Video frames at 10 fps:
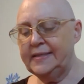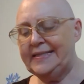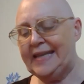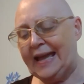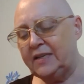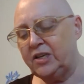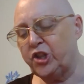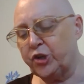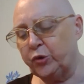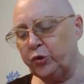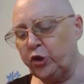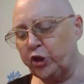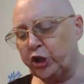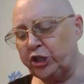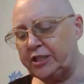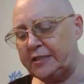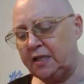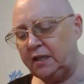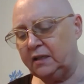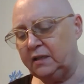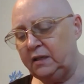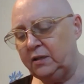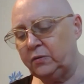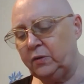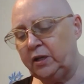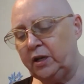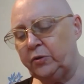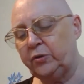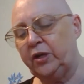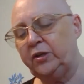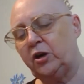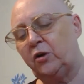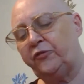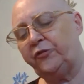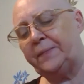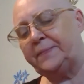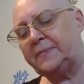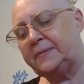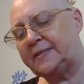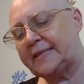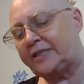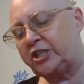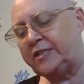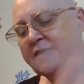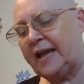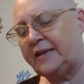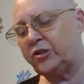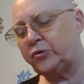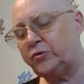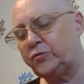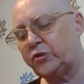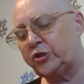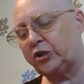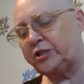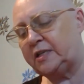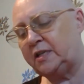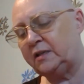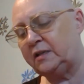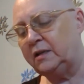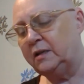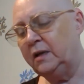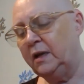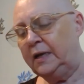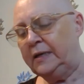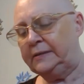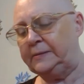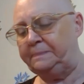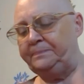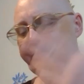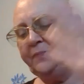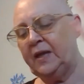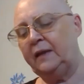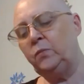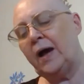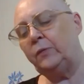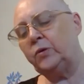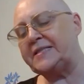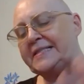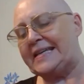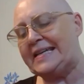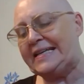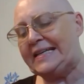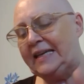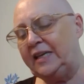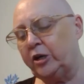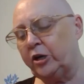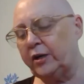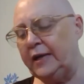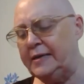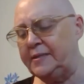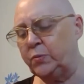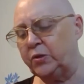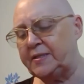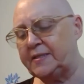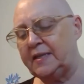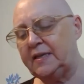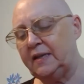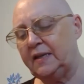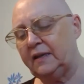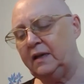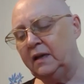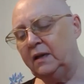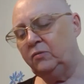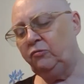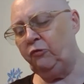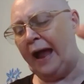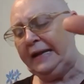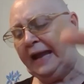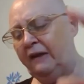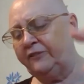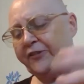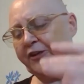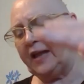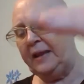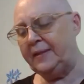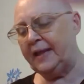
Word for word: ten through thirteen. You, you know, you can go from section ten through thirteen. And what we're seeing here is we're seeing right effort, and